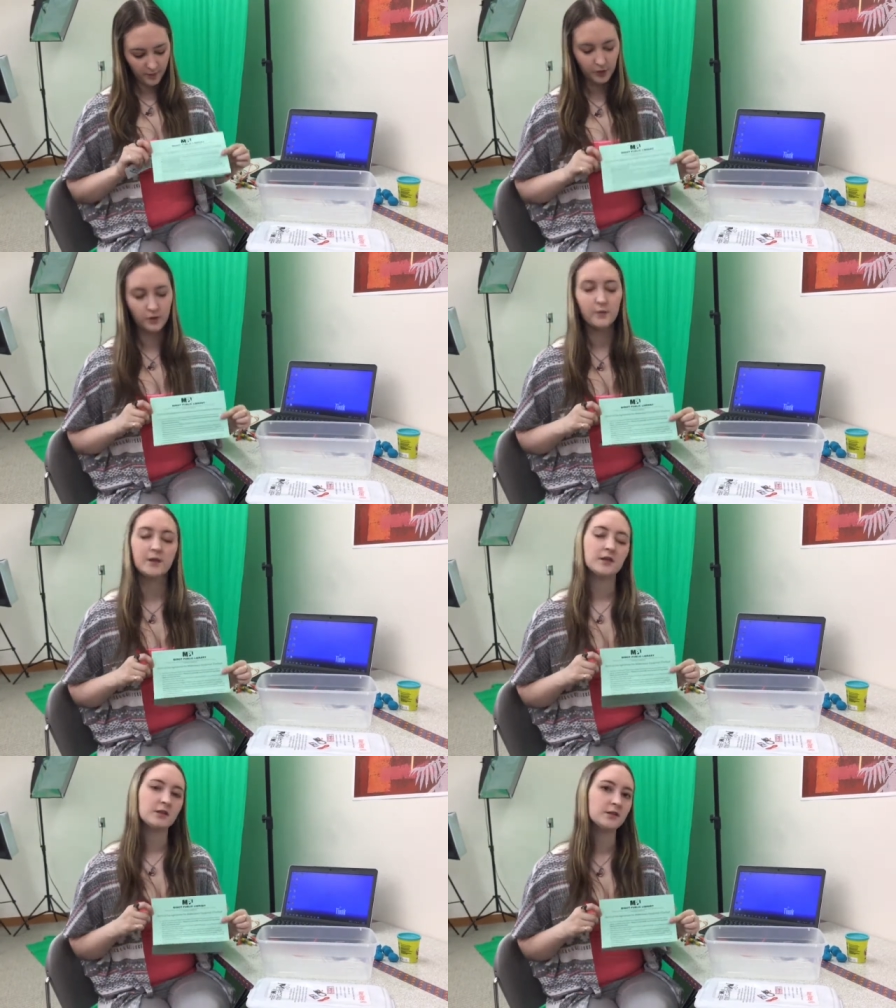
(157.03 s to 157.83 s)

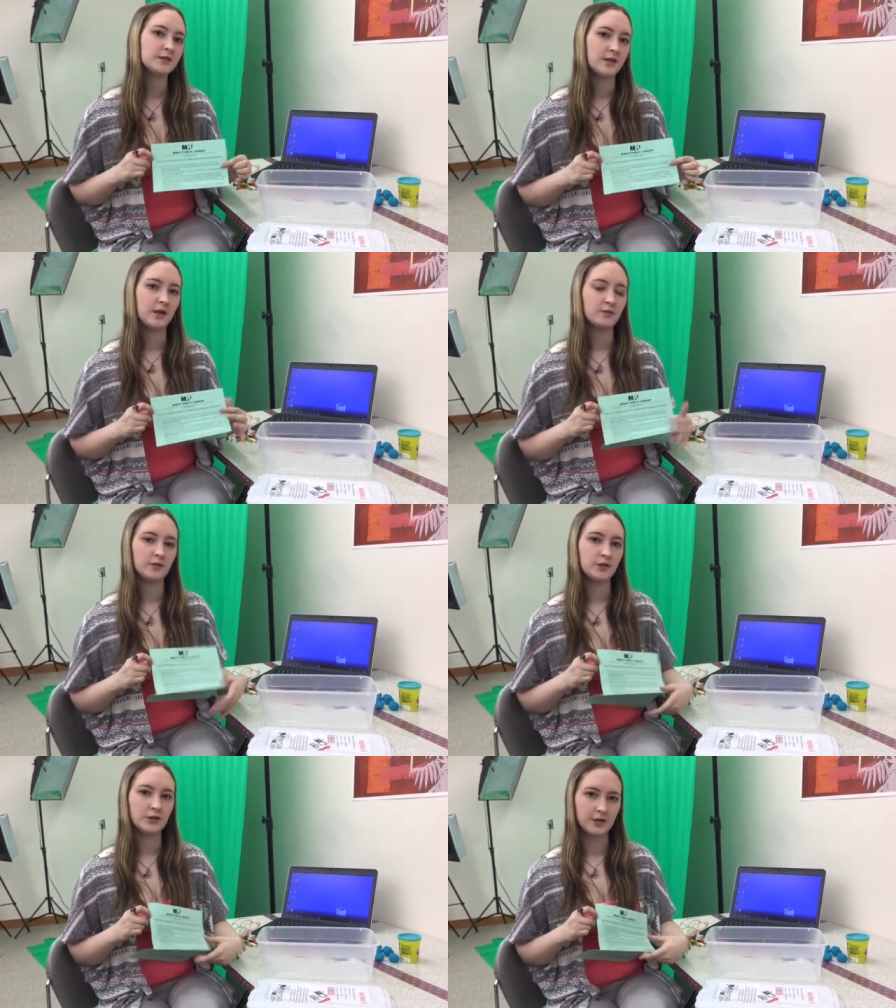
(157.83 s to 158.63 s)
agreement that you signed
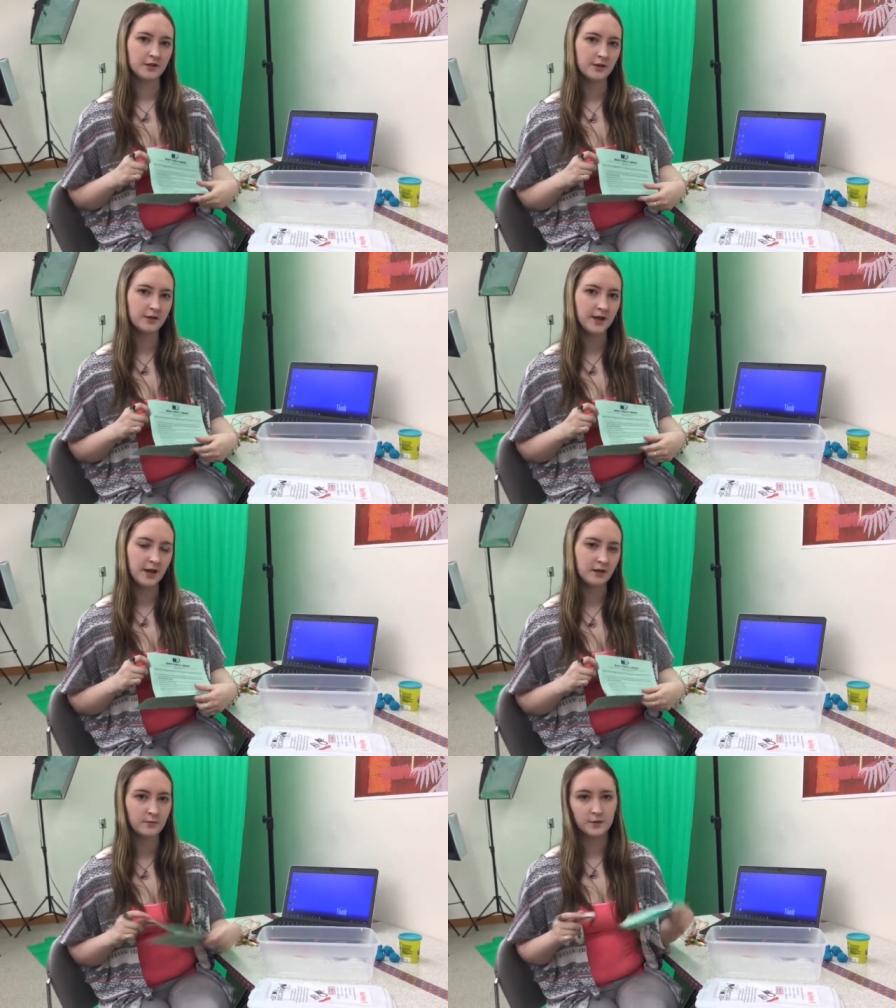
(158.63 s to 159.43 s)
when you checked out the
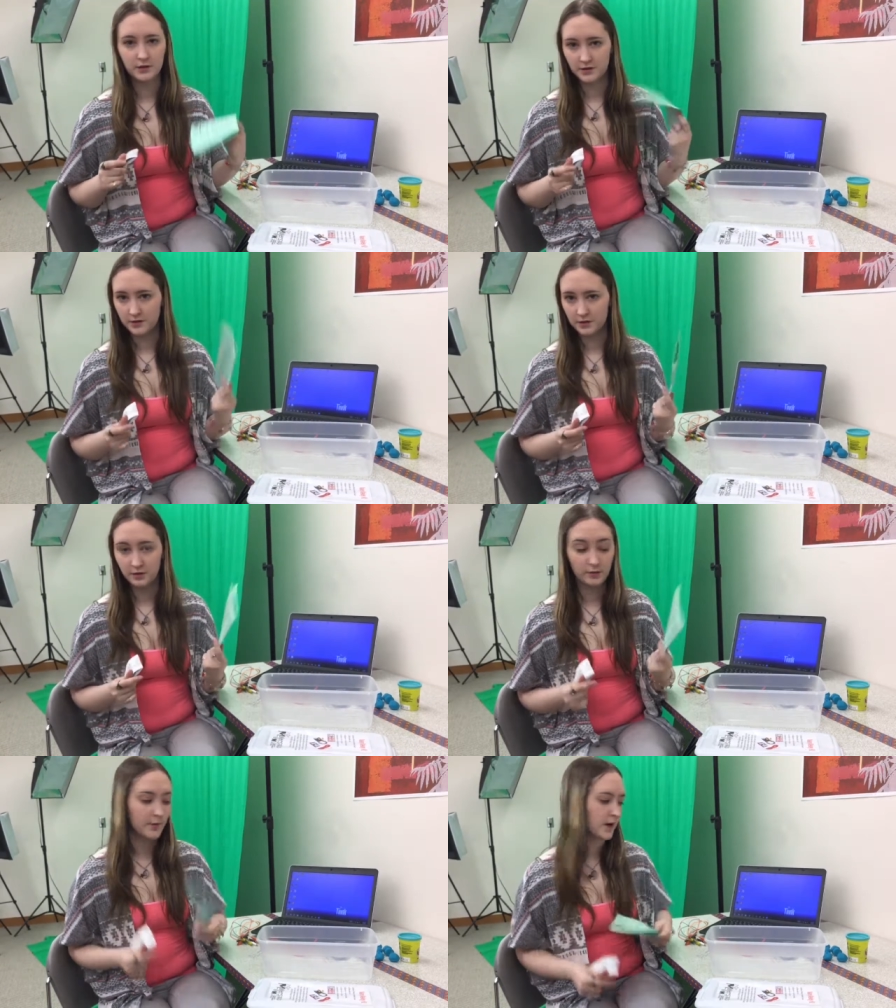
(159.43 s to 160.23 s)
item. This is
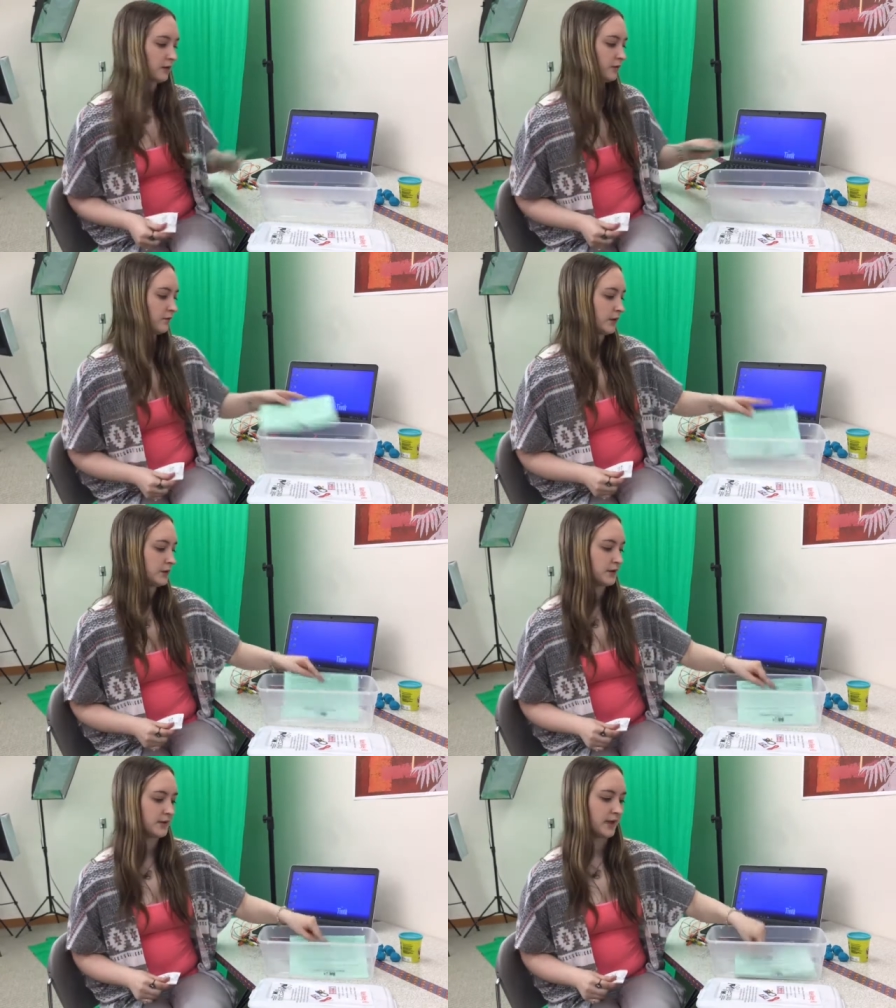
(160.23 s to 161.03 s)
your reminder of what
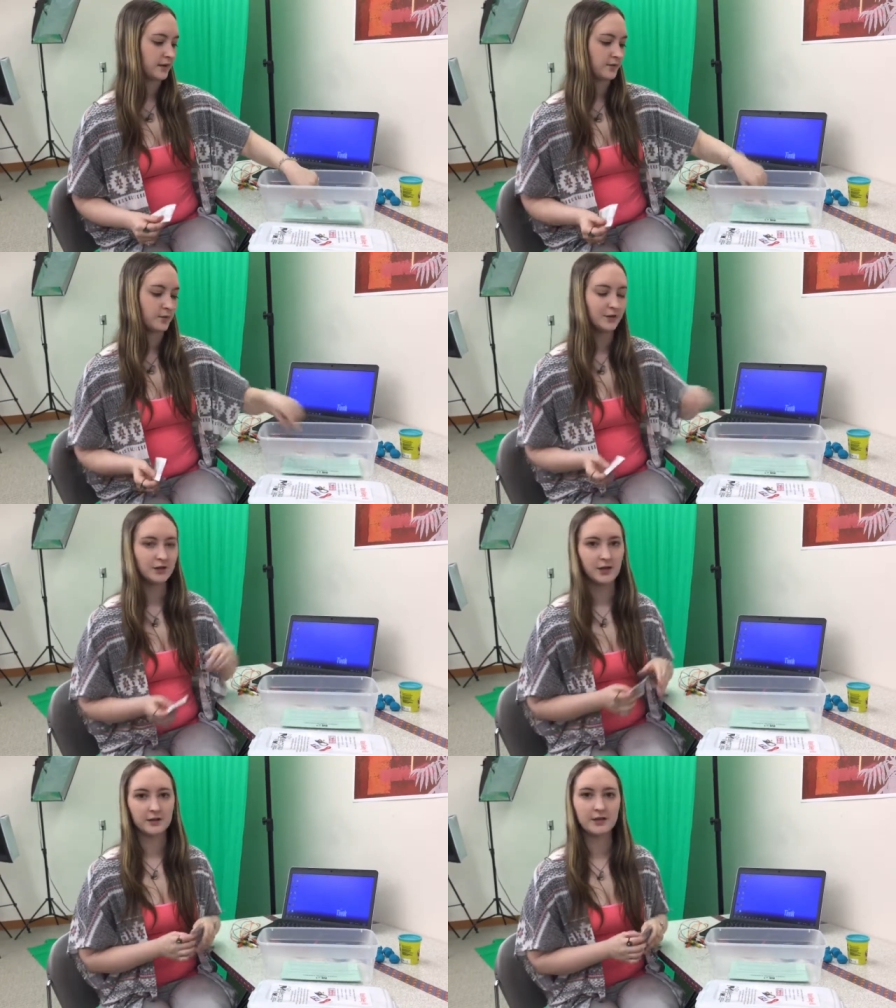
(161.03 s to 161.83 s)
you signed for when you
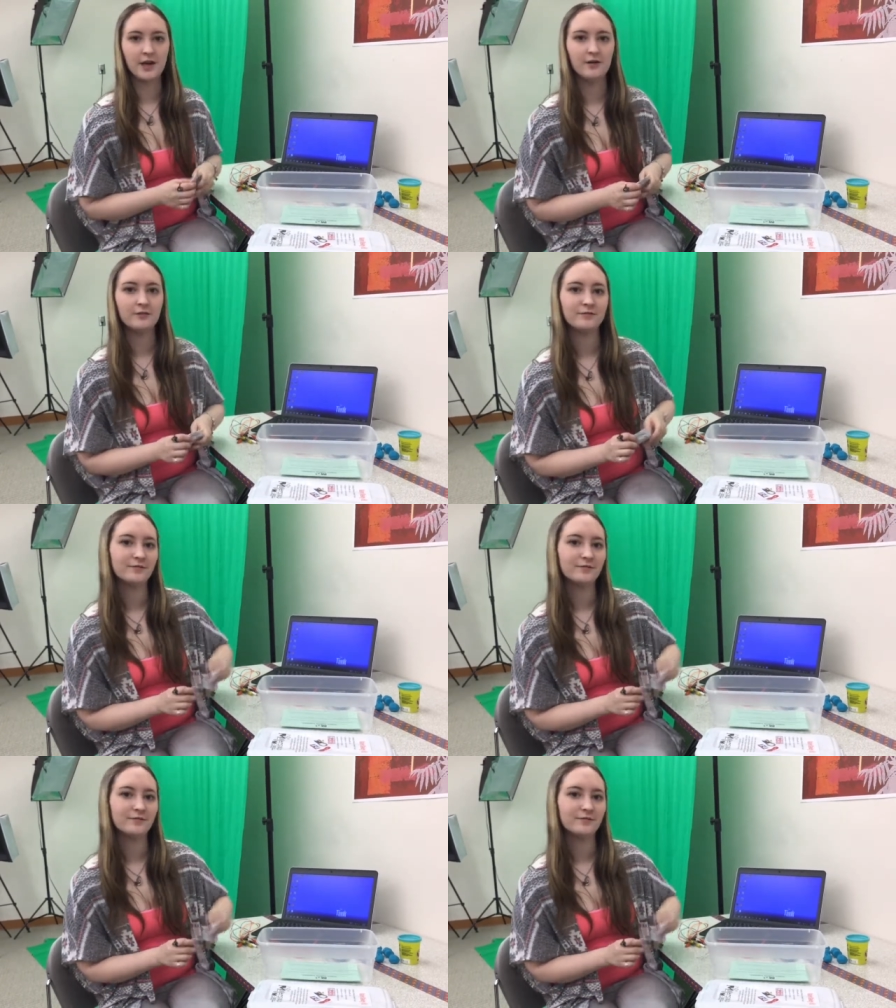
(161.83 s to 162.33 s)
checked it out.